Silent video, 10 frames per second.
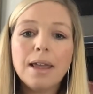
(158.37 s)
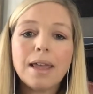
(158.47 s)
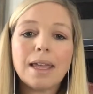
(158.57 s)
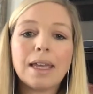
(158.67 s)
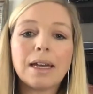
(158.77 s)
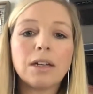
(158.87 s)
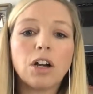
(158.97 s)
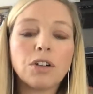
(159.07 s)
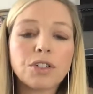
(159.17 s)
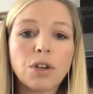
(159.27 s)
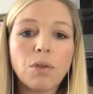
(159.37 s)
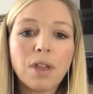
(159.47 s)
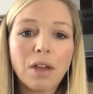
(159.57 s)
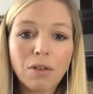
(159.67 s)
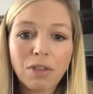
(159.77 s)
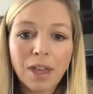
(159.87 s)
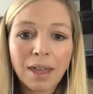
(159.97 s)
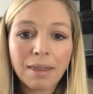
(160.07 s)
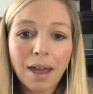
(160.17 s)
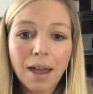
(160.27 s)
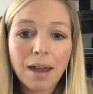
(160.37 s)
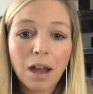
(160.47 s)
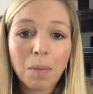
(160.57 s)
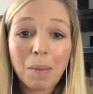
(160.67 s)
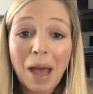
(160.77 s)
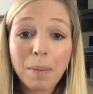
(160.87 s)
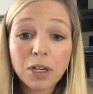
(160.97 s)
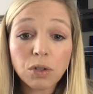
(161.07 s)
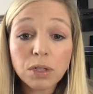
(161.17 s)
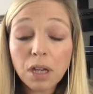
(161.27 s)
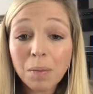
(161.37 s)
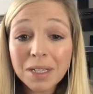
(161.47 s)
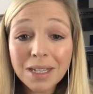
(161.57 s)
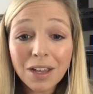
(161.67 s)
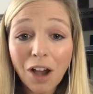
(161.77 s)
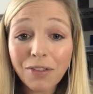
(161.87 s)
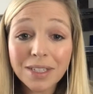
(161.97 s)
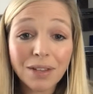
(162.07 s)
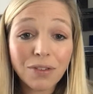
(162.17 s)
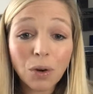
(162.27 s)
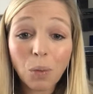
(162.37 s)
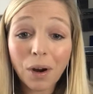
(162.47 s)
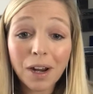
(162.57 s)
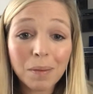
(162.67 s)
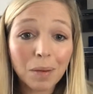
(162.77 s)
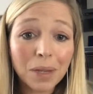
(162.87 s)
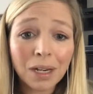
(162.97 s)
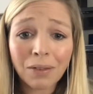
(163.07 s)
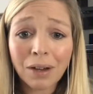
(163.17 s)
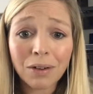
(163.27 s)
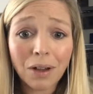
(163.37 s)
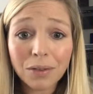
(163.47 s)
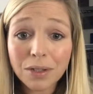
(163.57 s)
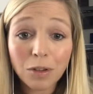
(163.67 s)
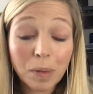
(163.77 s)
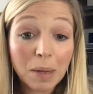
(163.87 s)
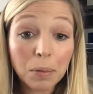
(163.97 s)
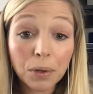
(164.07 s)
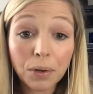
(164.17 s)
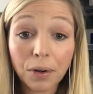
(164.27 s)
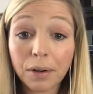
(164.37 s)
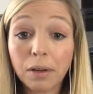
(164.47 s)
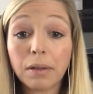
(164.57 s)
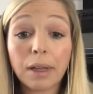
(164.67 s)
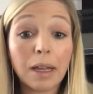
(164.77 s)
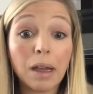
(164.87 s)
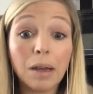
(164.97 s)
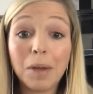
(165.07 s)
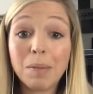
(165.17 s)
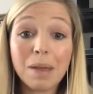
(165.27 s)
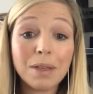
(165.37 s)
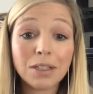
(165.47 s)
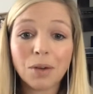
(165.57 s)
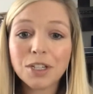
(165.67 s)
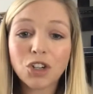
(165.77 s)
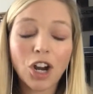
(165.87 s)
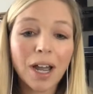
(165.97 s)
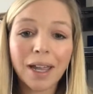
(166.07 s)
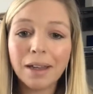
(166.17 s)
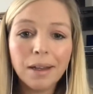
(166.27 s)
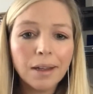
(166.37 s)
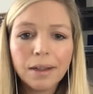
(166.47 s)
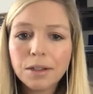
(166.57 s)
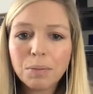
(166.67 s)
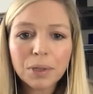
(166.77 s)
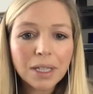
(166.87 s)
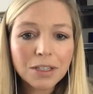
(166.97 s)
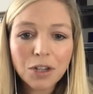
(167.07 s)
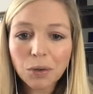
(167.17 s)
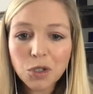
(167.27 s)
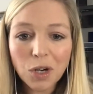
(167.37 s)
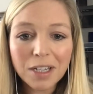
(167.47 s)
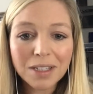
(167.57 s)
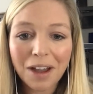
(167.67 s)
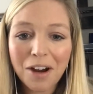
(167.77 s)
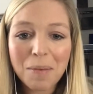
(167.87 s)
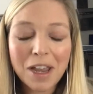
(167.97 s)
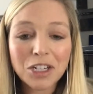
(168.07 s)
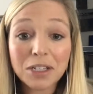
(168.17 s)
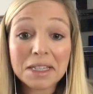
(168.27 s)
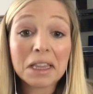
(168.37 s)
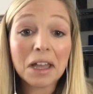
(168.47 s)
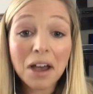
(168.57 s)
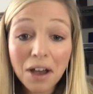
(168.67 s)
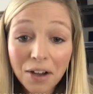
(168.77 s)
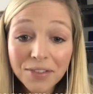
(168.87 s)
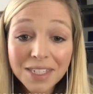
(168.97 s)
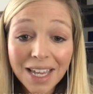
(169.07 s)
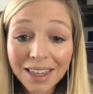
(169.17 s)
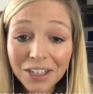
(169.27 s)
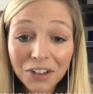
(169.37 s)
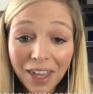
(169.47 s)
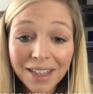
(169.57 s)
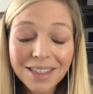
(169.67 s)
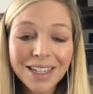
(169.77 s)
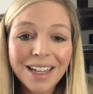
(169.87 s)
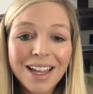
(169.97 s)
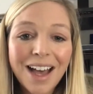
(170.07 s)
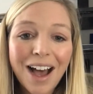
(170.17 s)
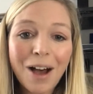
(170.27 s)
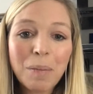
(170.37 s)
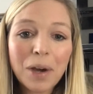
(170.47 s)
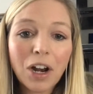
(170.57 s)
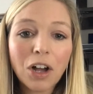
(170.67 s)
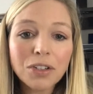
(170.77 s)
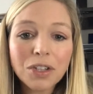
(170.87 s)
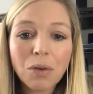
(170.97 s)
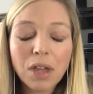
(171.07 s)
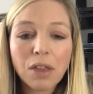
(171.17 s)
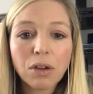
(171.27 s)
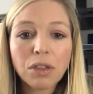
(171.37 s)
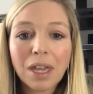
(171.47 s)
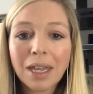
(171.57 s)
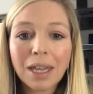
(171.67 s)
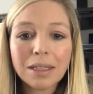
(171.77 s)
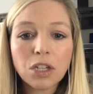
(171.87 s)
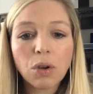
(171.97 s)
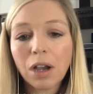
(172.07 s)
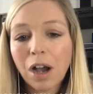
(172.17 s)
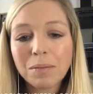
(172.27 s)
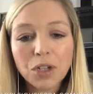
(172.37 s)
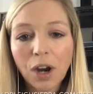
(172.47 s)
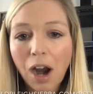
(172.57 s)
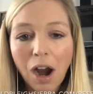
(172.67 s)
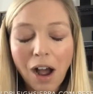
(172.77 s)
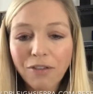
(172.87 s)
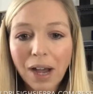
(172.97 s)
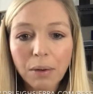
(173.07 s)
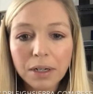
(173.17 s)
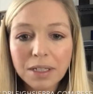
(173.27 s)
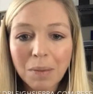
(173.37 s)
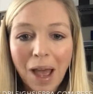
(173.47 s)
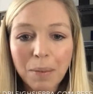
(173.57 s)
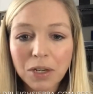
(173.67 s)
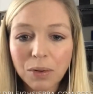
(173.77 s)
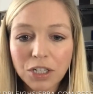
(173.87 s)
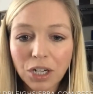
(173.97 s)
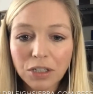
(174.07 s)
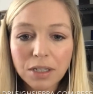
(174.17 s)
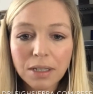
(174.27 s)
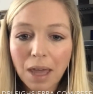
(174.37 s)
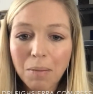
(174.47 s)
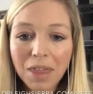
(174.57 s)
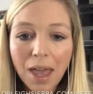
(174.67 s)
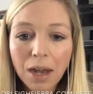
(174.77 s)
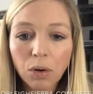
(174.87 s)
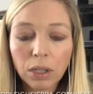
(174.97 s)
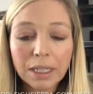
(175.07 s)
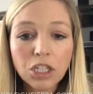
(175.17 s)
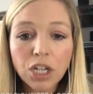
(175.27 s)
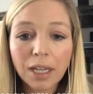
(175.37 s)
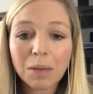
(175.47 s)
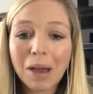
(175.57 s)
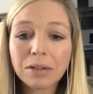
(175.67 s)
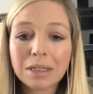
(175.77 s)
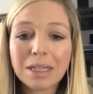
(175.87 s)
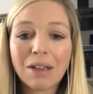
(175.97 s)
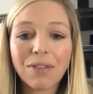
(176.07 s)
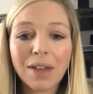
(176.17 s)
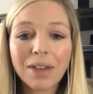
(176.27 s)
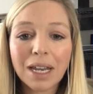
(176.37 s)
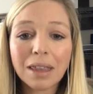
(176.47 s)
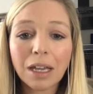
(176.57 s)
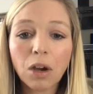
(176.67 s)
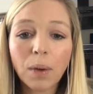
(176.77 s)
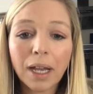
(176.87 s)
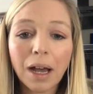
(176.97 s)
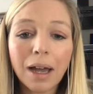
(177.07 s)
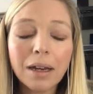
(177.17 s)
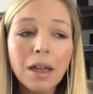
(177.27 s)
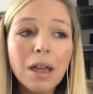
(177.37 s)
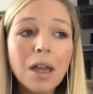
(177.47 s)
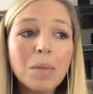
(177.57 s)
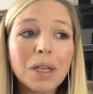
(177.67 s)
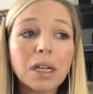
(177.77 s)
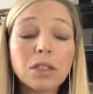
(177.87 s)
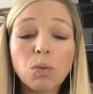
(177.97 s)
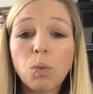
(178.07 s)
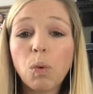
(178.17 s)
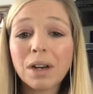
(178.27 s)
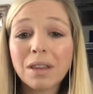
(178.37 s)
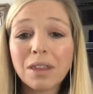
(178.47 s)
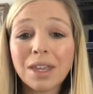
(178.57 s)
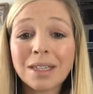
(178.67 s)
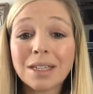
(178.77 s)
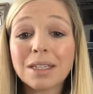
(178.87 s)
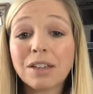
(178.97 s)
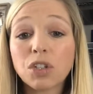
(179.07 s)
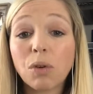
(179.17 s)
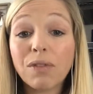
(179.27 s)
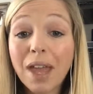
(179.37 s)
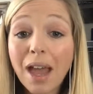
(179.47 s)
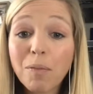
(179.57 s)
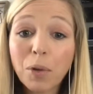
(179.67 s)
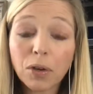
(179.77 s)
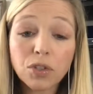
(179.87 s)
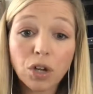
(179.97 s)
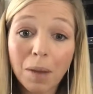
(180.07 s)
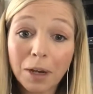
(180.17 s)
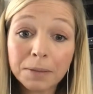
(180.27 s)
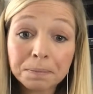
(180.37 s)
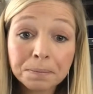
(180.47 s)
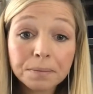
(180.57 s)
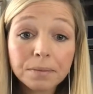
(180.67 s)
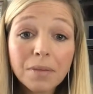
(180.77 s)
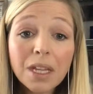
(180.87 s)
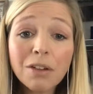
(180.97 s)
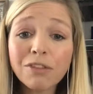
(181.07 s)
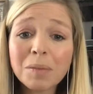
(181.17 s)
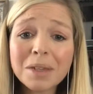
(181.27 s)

And also the other thing that I'm happy to do is come into the office. If you're worried about being around all those other people, or you're like, oh, my baby's always crying, please don't stress. Our patients love seeing little kids. But also the other thing is you can come during our off hours. I'm happy to adjust them then, or at least check them out to see if they have anything going on. Because one of the things is, so if they have birth trauma from